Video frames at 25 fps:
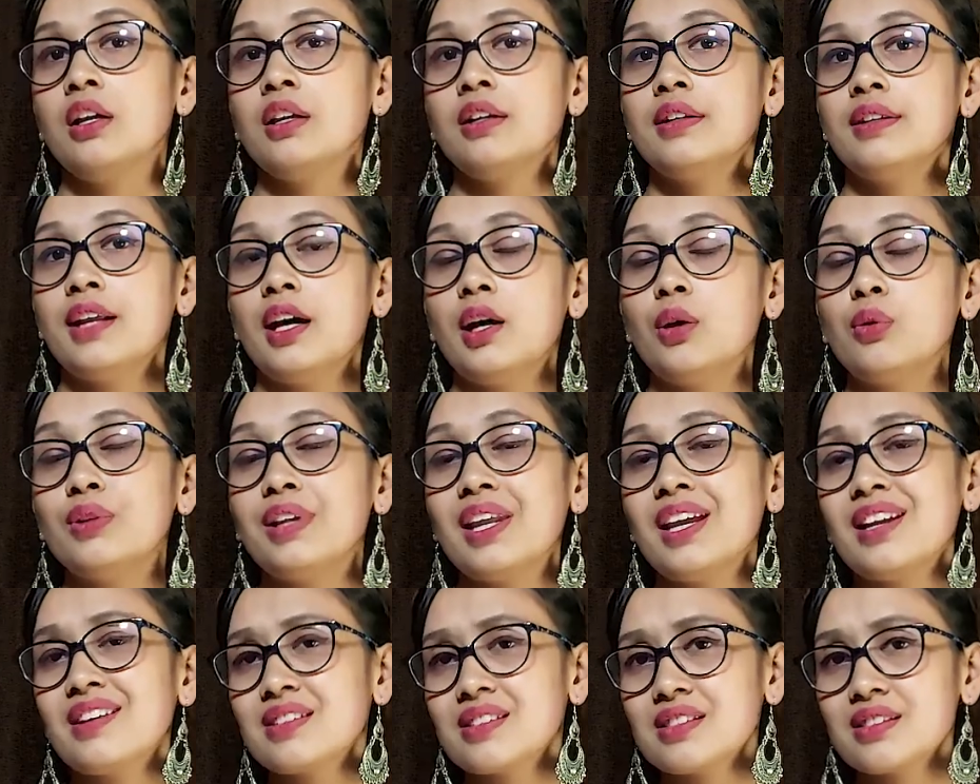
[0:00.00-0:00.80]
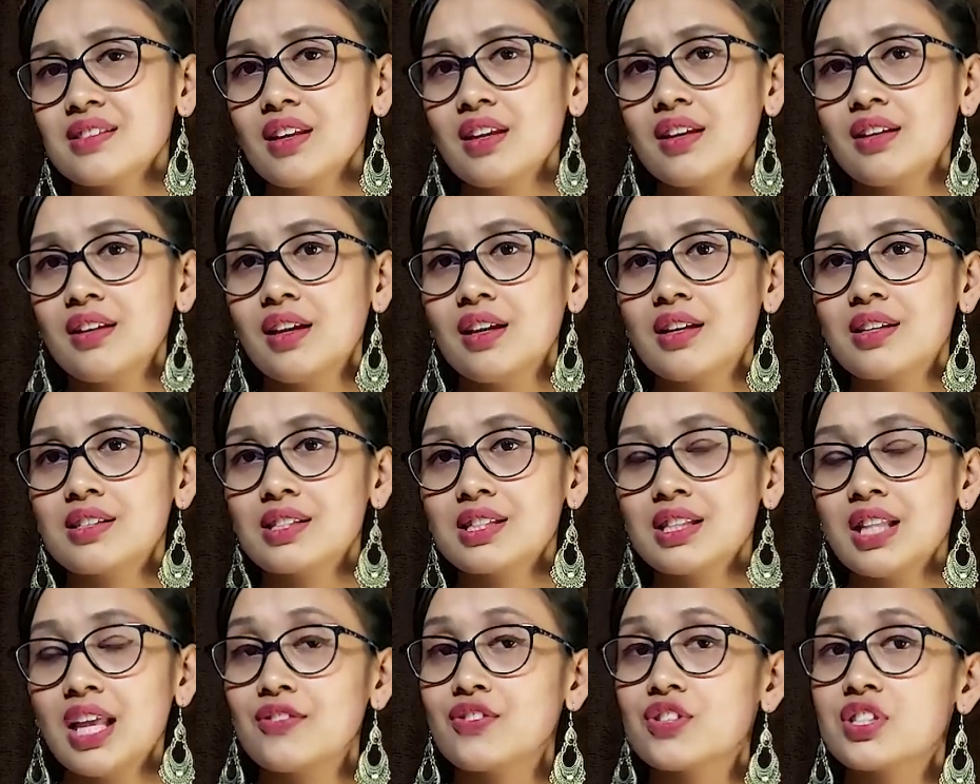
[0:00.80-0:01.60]
Now next thing is
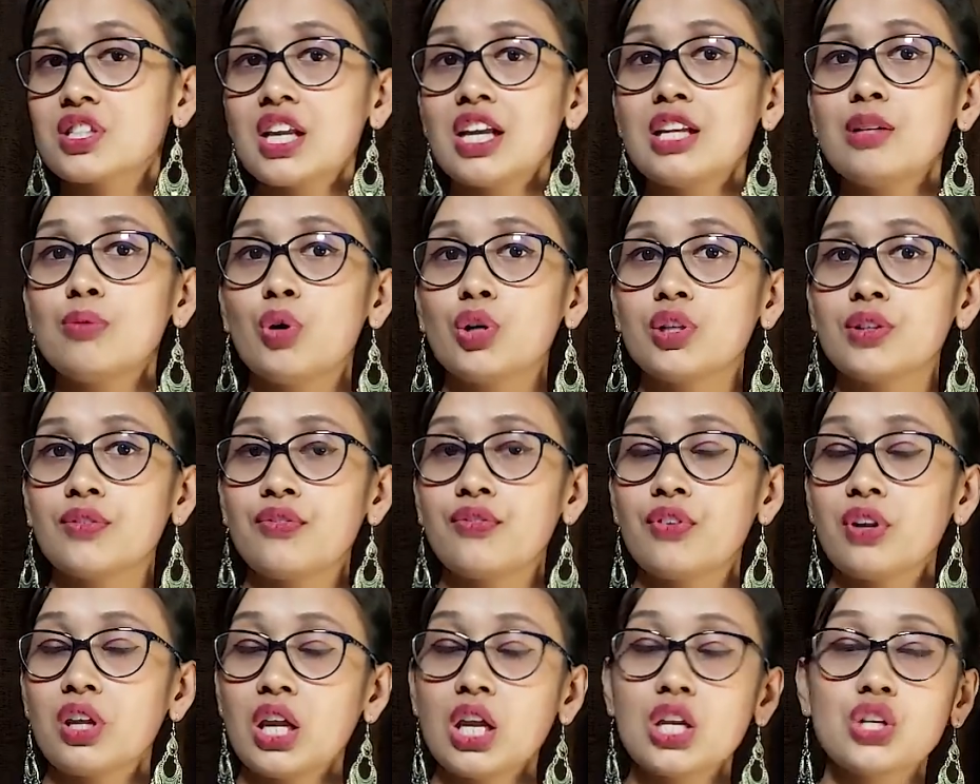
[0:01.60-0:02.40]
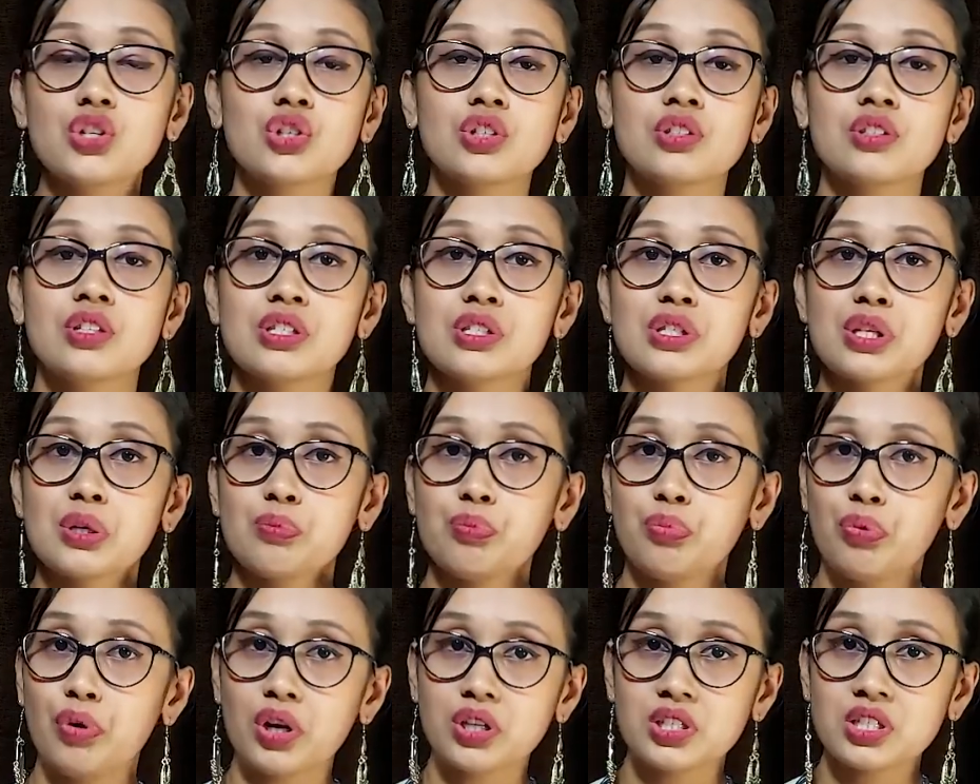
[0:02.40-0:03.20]
lifestyle modification is
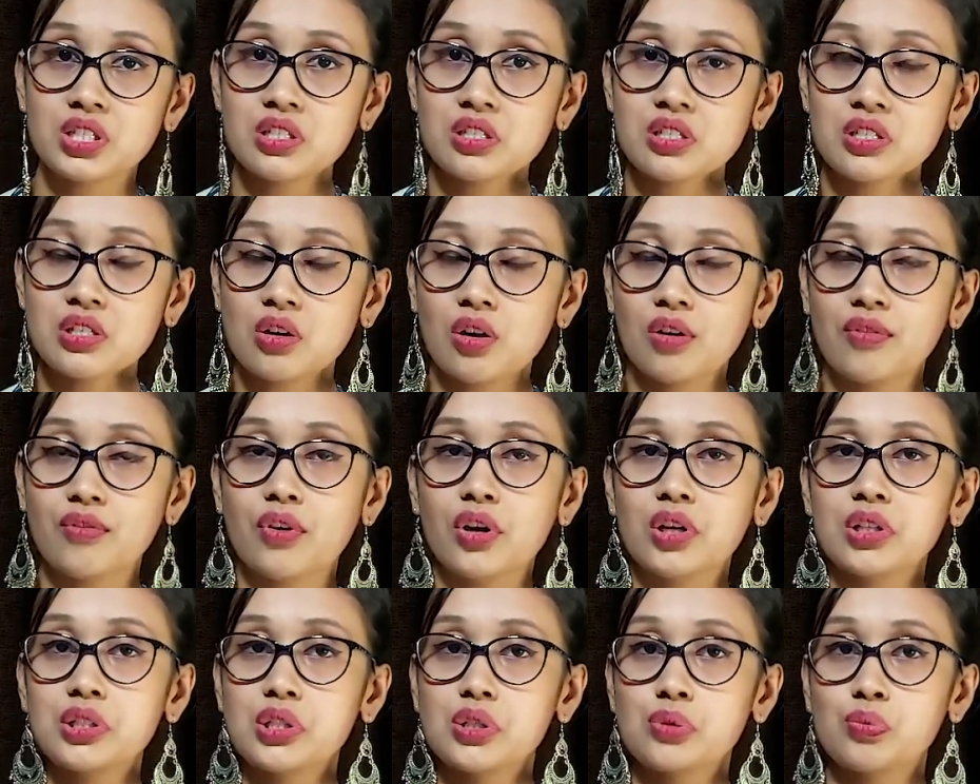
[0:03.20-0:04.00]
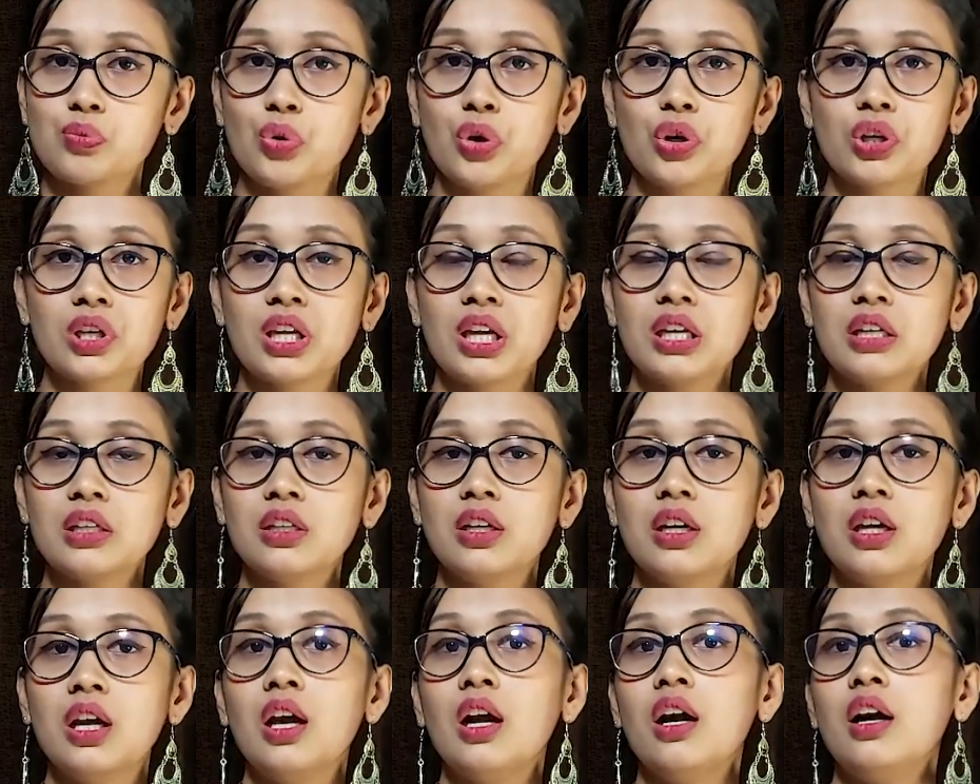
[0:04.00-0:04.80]
important. Avoid smoking,